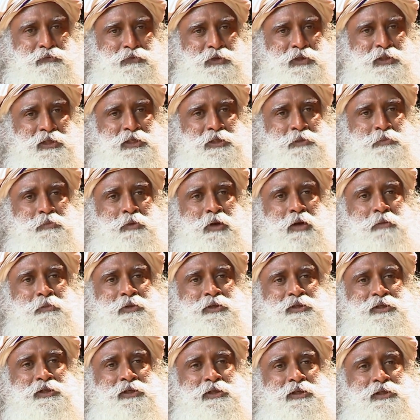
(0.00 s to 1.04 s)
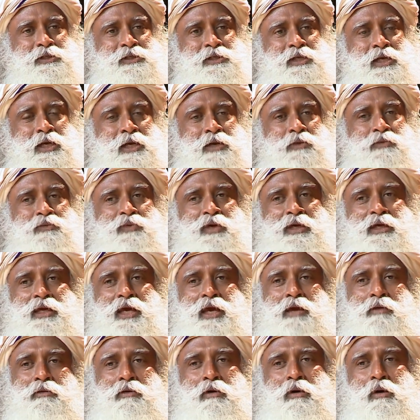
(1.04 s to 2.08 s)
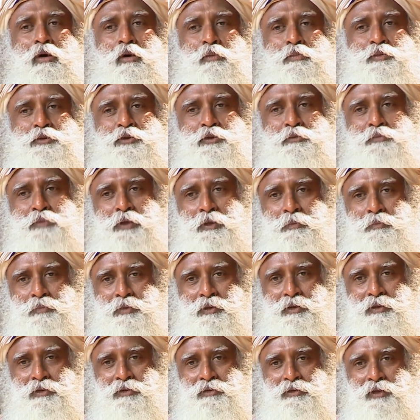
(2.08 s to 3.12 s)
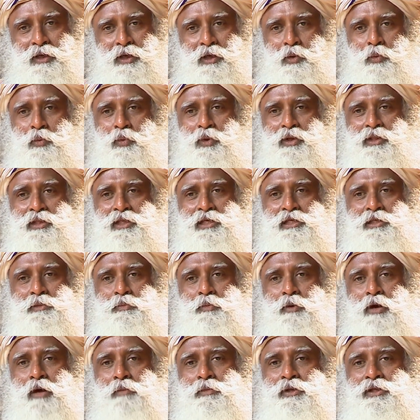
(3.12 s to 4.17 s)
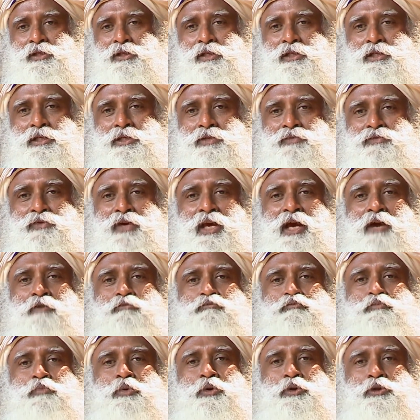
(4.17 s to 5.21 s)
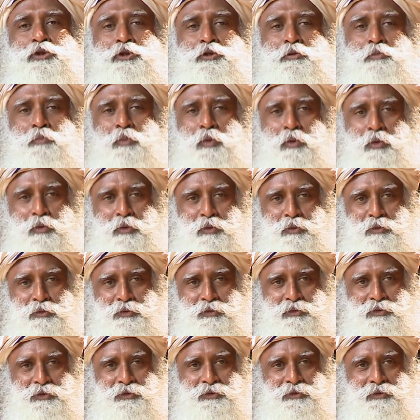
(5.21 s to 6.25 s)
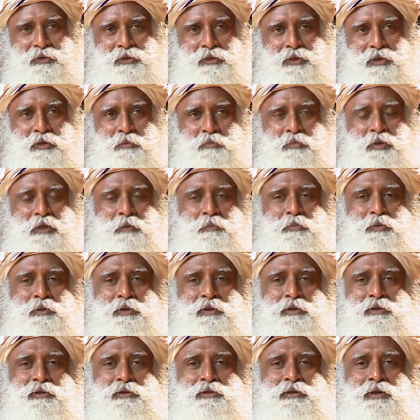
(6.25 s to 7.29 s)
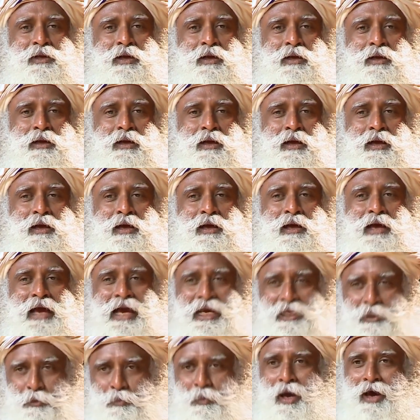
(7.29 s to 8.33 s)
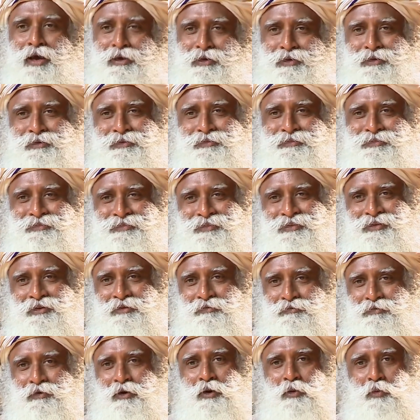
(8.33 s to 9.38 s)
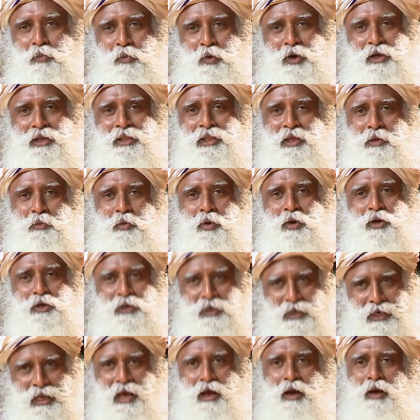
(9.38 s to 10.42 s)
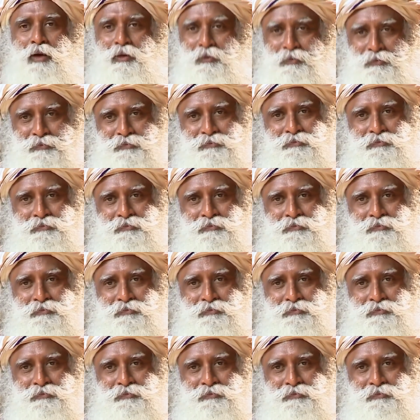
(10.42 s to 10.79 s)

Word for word: With these promises, we gave hope to people. With these promises, we have postponed people aspiring for what they want now.